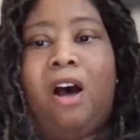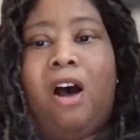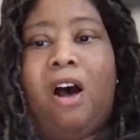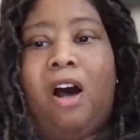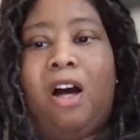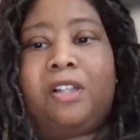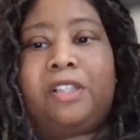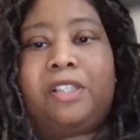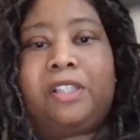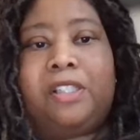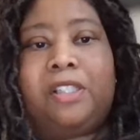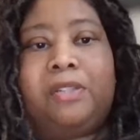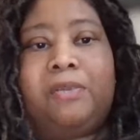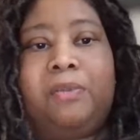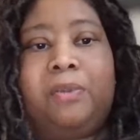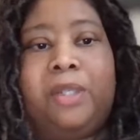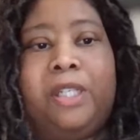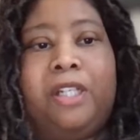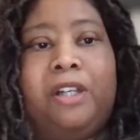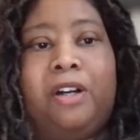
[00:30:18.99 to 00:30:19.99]
Austin,
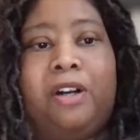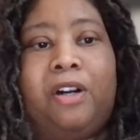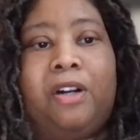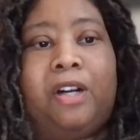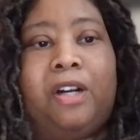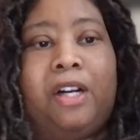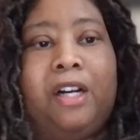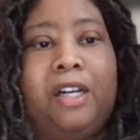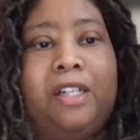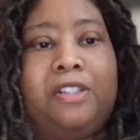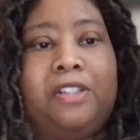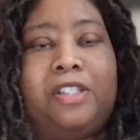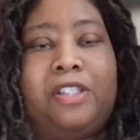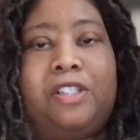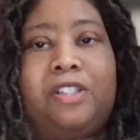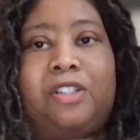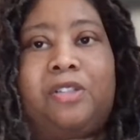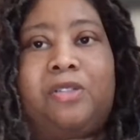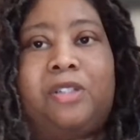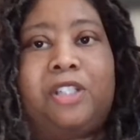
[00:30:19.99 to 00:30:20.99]
we are uh,
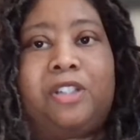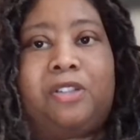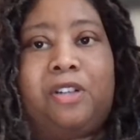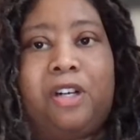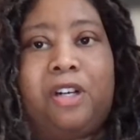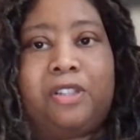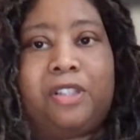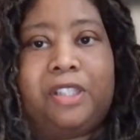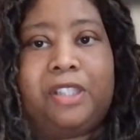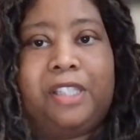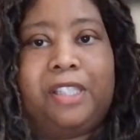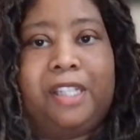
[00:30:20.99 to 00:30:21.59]
just crisscrossing